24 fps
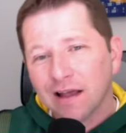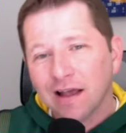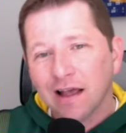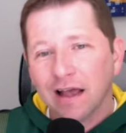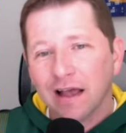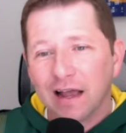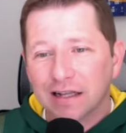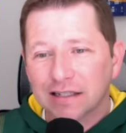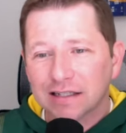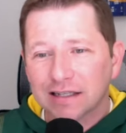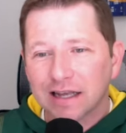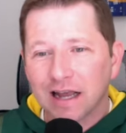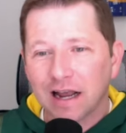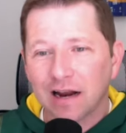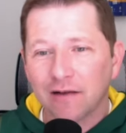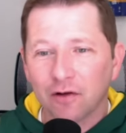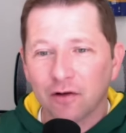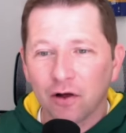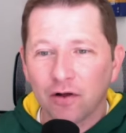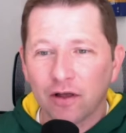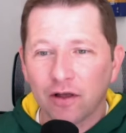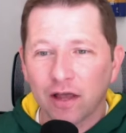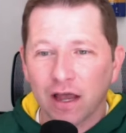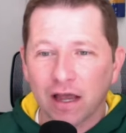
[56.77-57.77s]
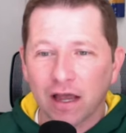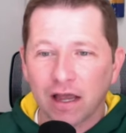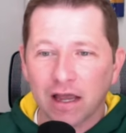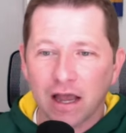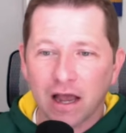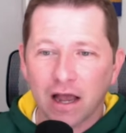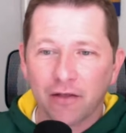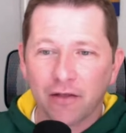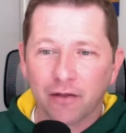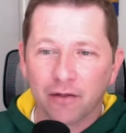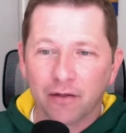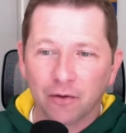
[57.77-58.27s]
that's kind of okay.
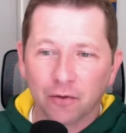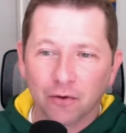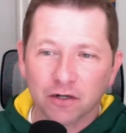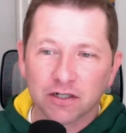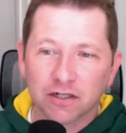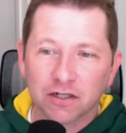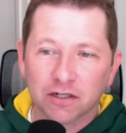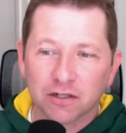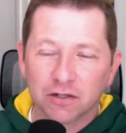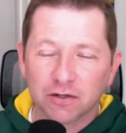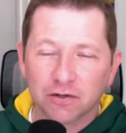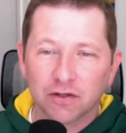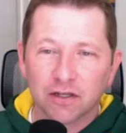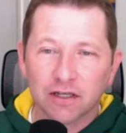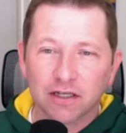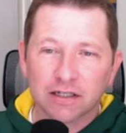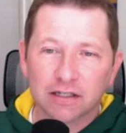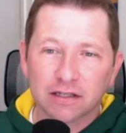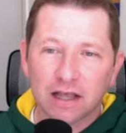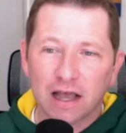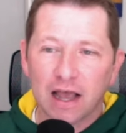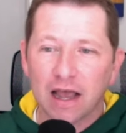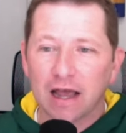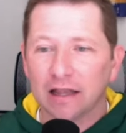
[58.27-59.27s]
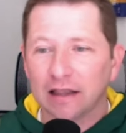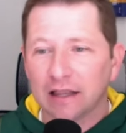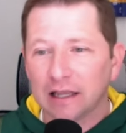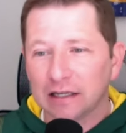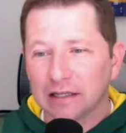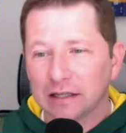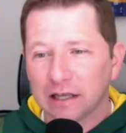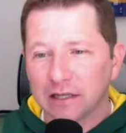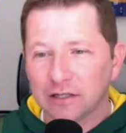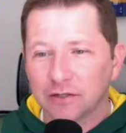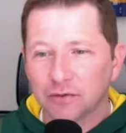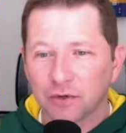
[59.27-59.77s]
Yeah, the horses do this, that.
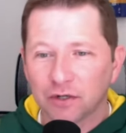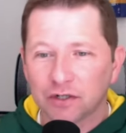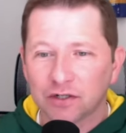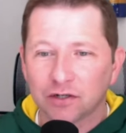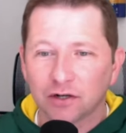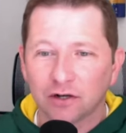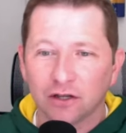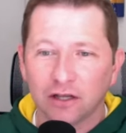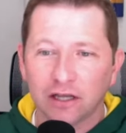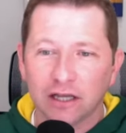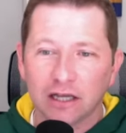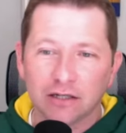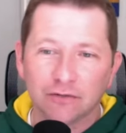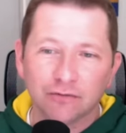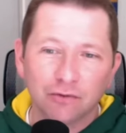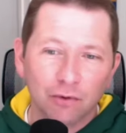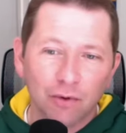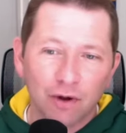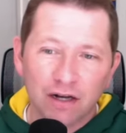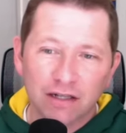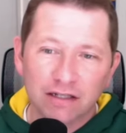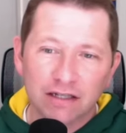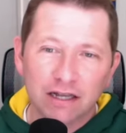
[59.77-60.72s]
They switch their leads. Well, what does